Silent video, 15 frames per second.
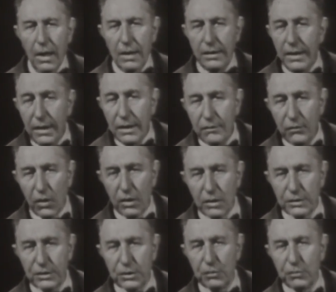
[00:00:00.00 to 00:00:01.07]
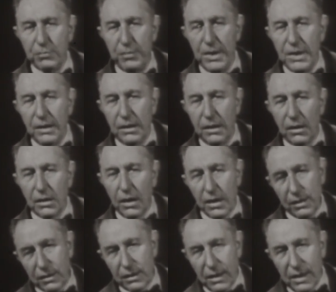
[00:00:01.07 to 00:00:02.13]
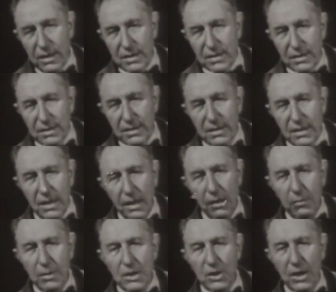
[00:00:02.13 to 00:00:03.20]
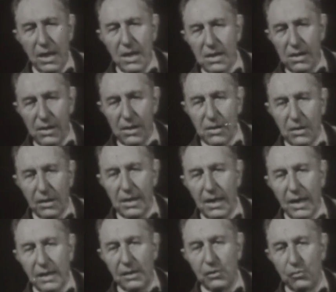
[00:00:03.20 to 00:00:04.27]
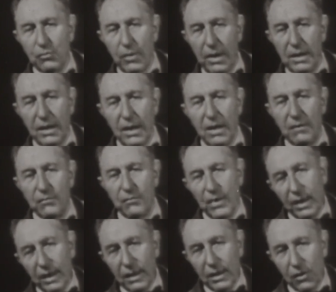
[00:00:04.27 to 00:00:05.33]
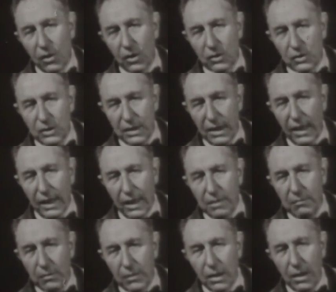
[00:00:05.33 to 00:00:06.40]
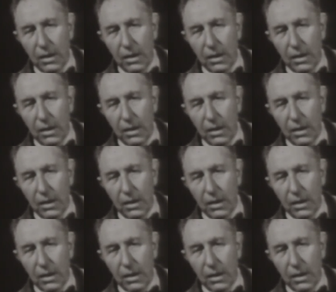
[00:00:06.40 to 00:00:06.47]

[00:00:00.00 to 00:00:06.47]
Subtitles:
There have also been other cases in which a theory had to wait a very long time